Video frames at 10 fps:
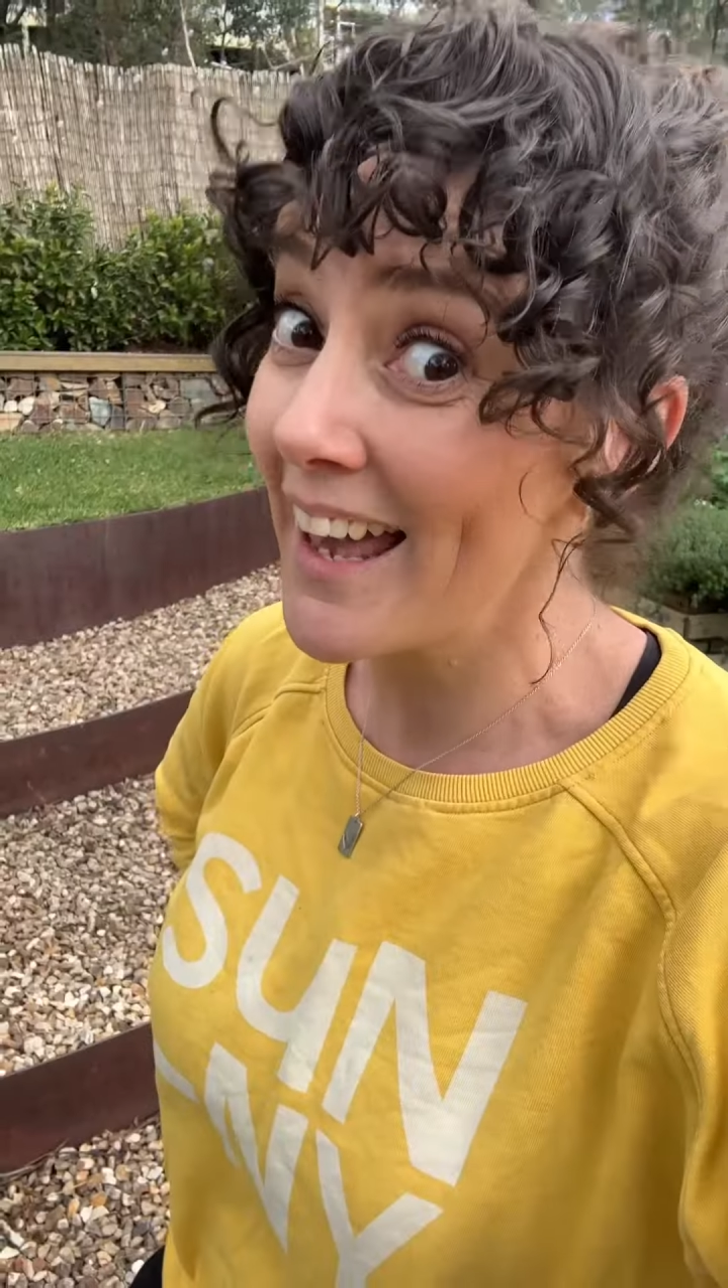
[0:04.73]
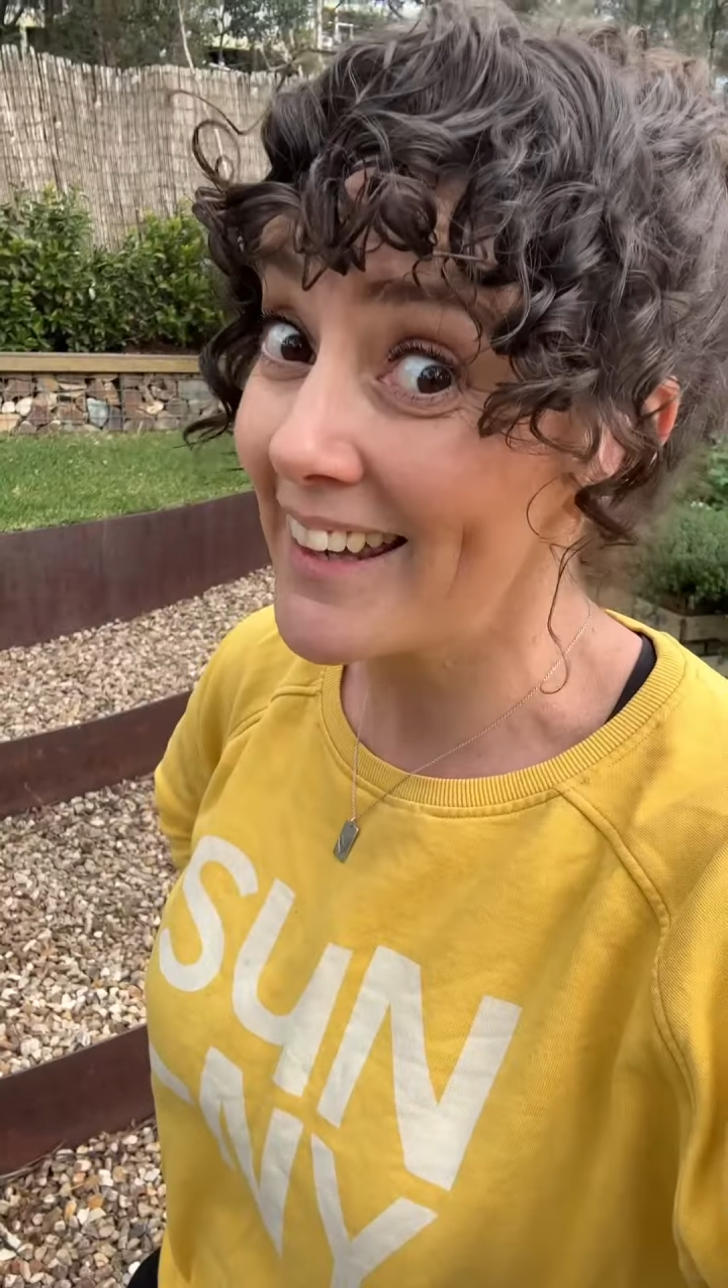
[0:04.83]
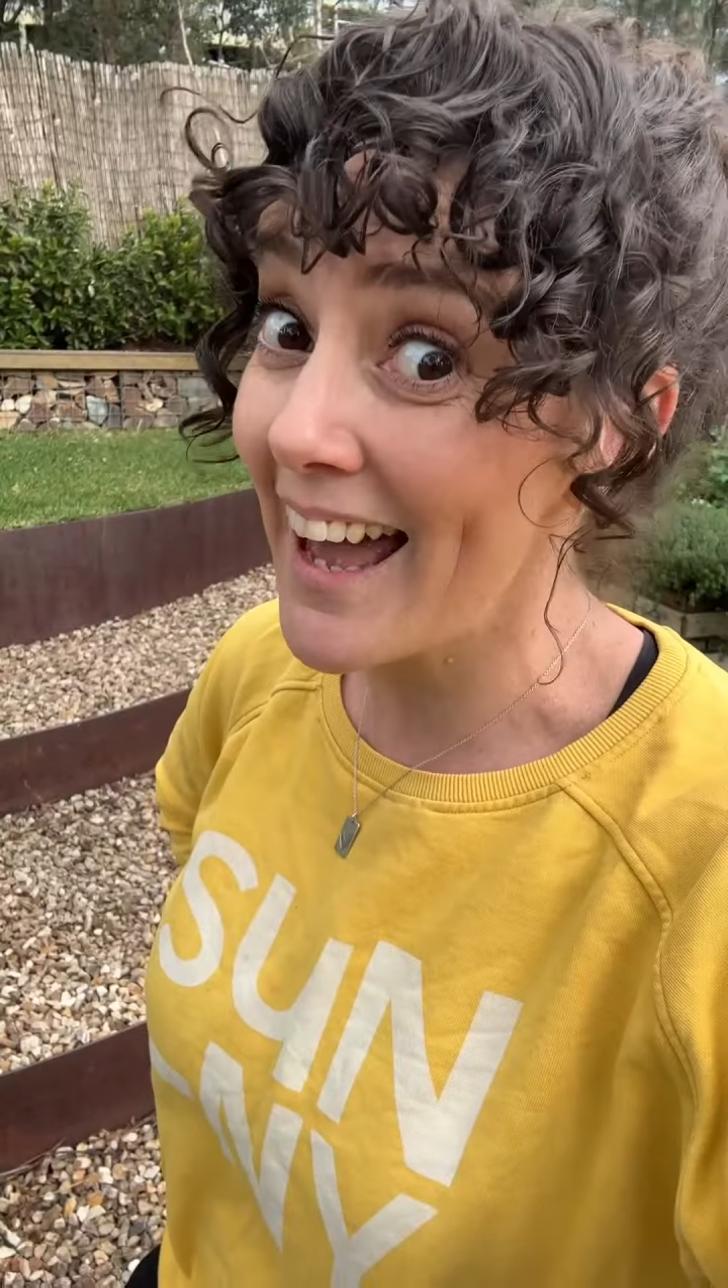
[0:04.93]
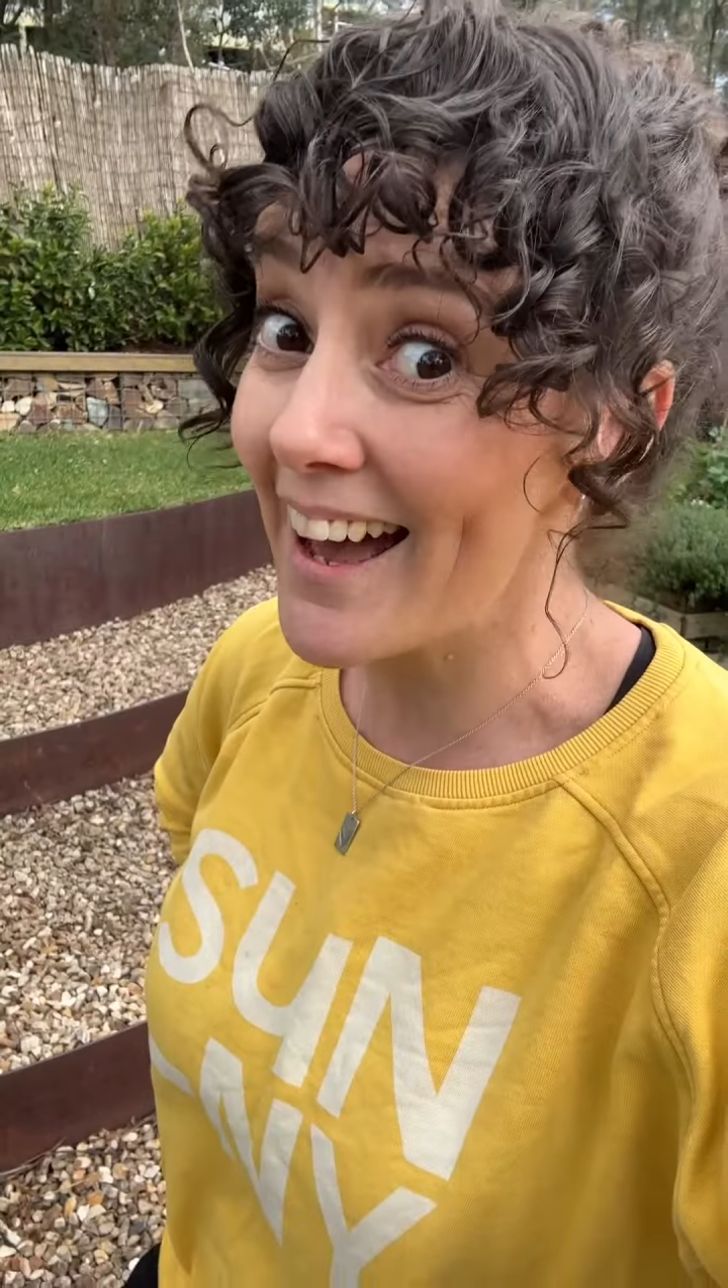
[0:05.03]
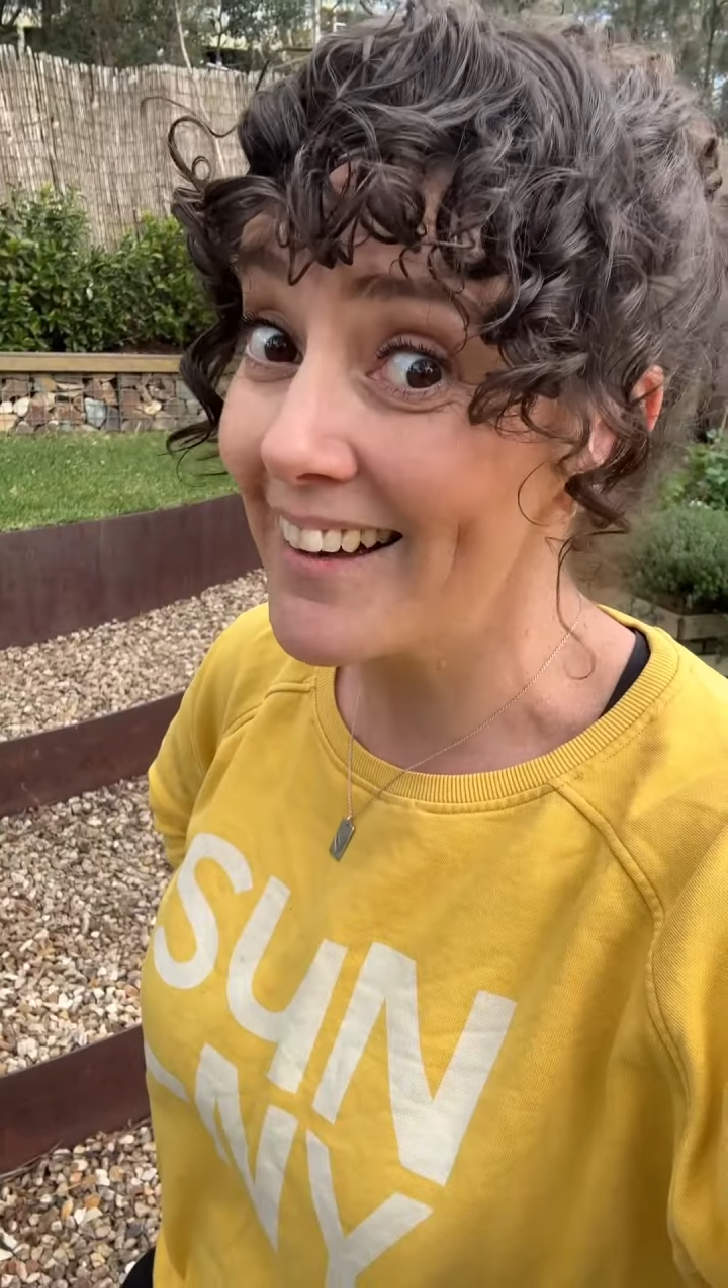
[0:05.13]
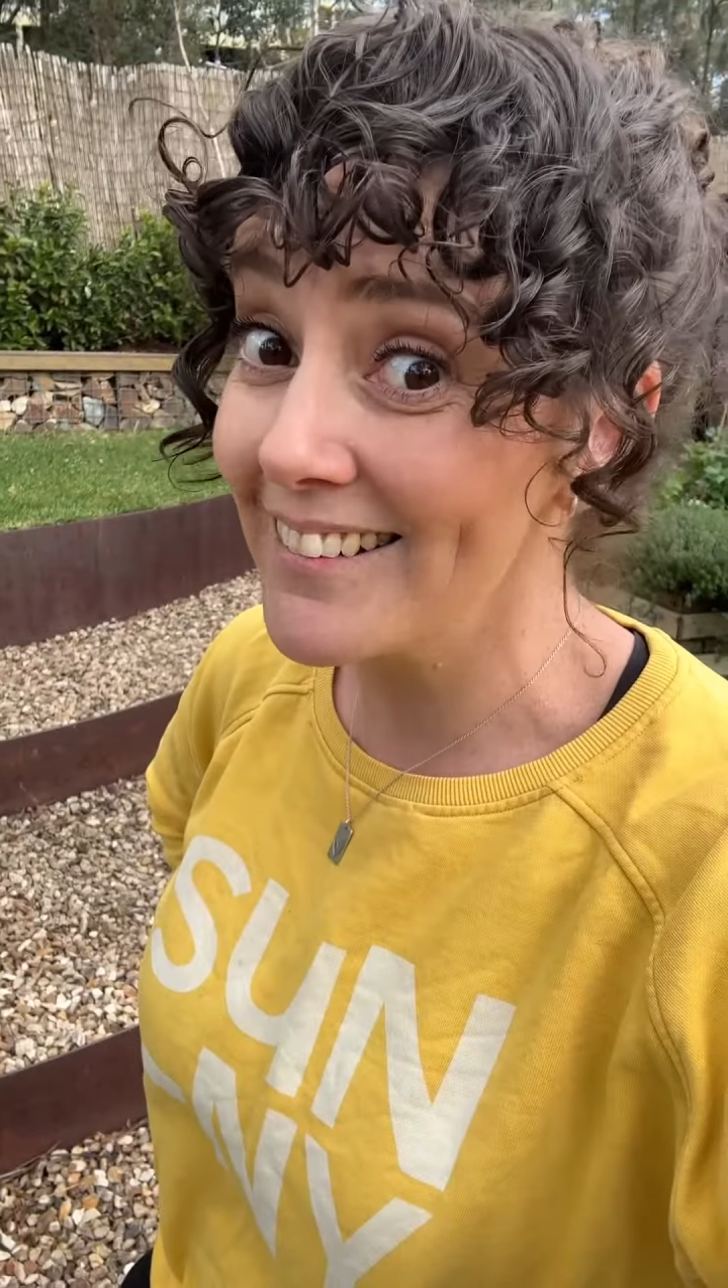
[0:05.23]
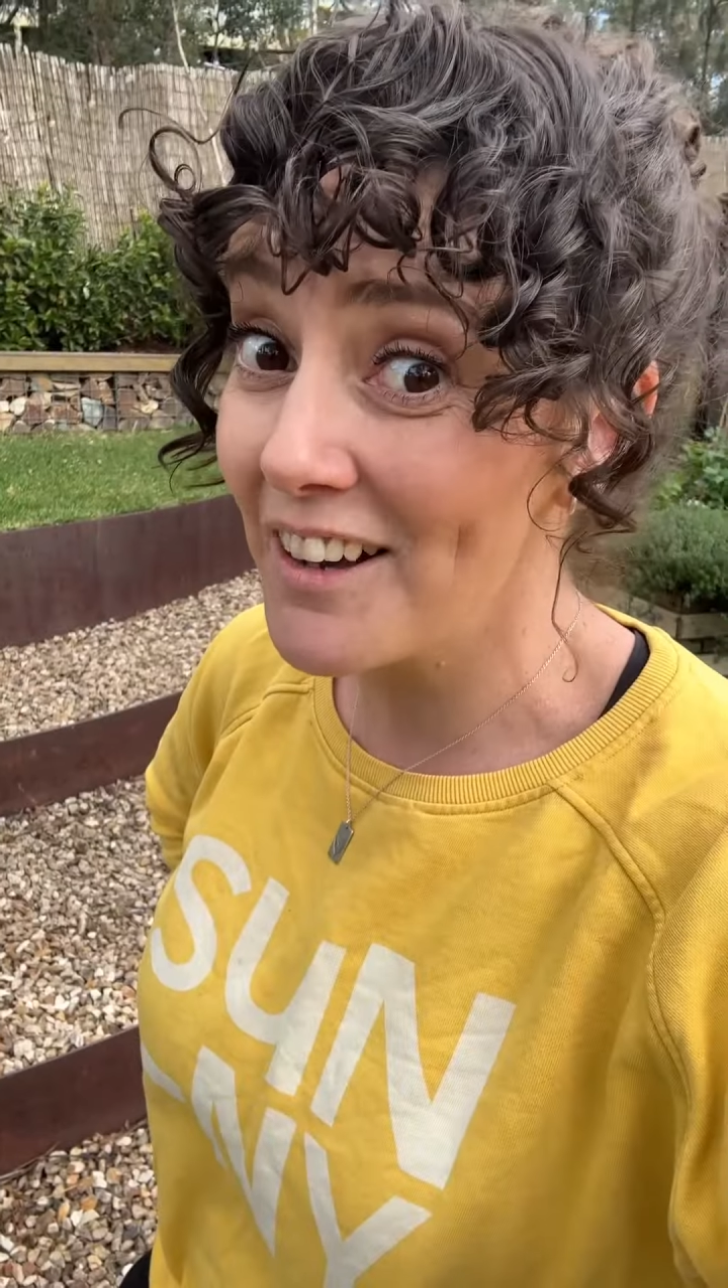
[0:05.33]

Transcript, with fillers: Yeah,